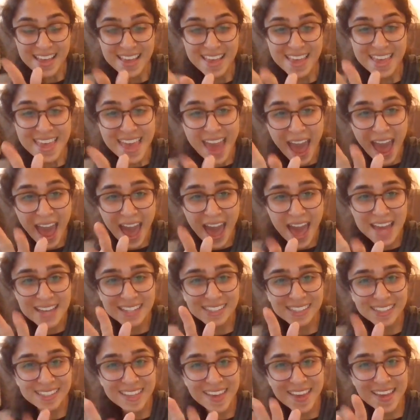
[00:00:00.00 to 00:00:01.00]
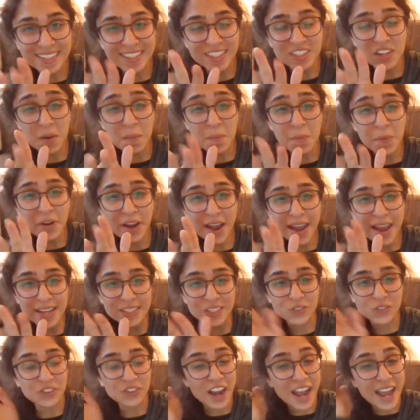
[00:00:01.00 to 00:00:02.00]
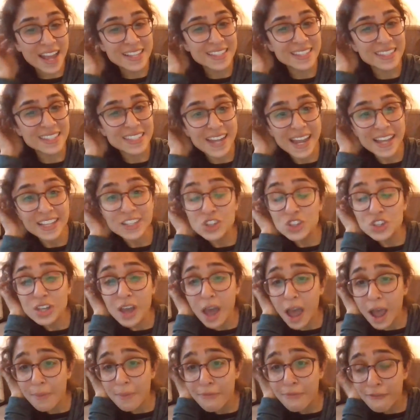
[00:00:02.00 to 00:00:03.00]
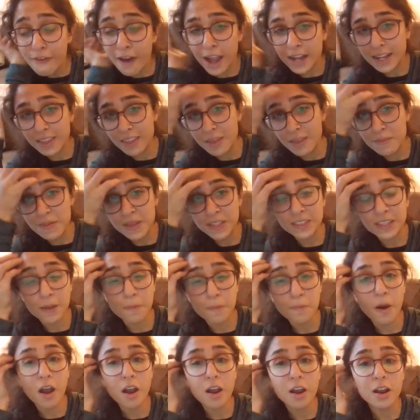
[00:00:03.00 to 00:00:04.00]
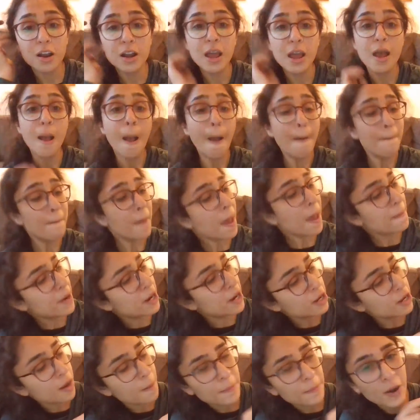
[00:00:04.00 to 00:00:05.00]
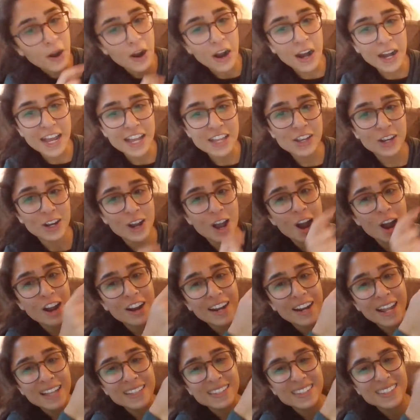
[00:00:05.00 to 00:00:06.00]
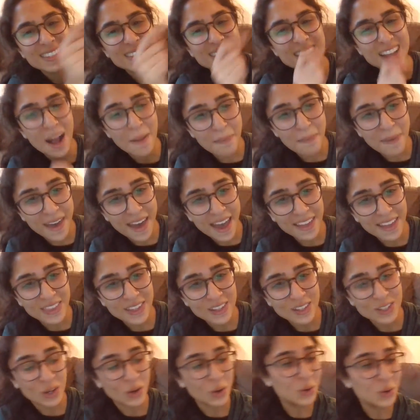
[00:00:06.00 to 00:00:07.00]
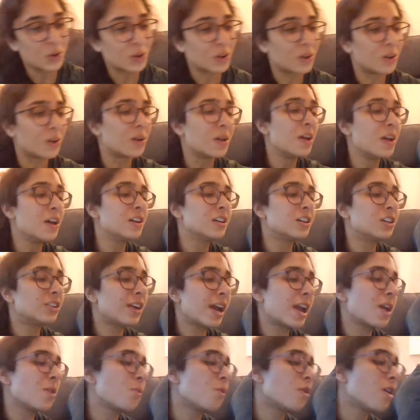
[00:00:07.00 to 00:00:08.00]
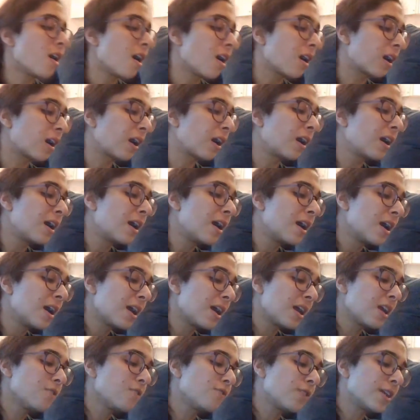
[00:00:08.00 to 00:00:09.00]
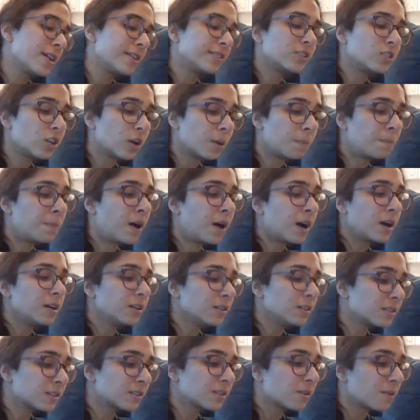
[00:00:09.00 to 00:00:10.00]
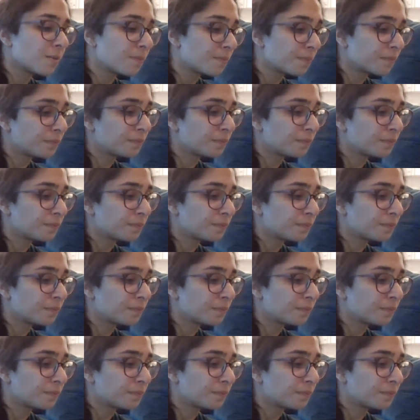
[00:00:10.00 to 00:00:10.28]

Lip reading: Yes, kiss your brains, friends. Nice job finding the missing part by putting a part in your heart and stopping at the total. Great work. Erase your parts.